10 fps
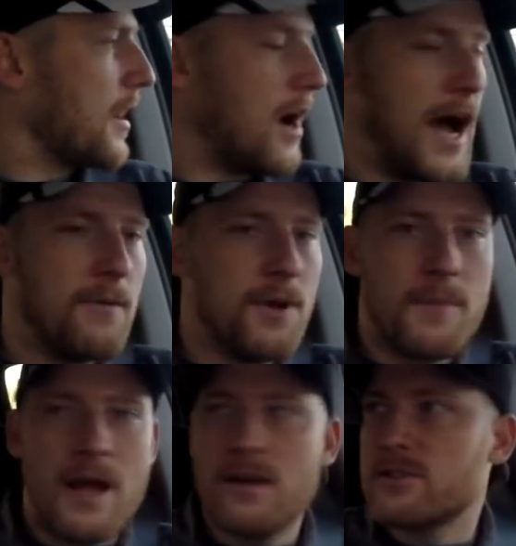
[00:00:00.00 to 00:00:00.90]
Highway
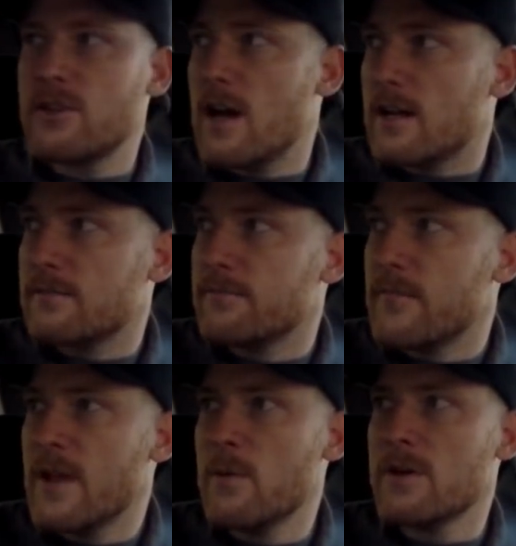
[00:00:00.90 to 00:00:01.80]
miles truck.
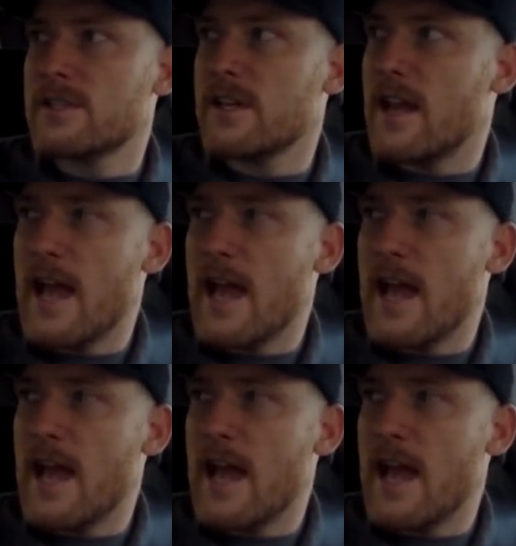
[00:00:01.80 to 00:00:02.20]
It was in